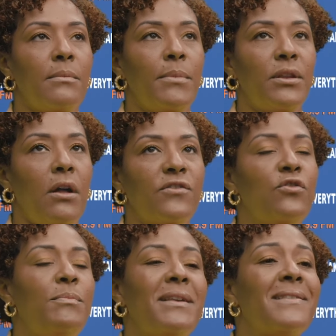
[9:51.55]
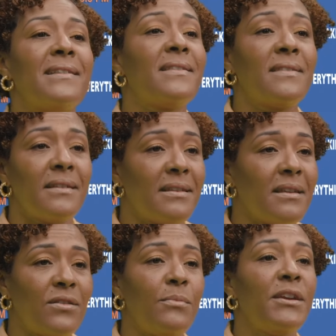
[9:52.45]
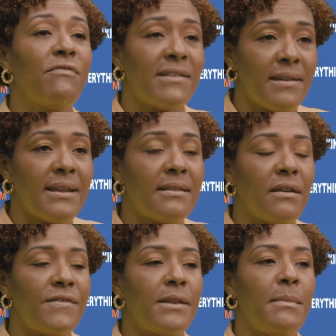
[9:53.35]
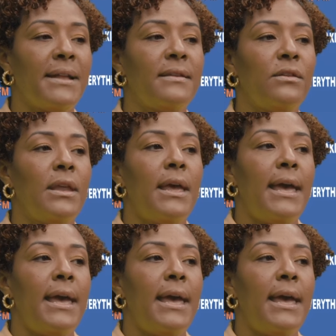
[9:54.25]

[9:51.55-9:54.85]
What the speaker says: but also to be a citizen, to be a resident of St. Martin.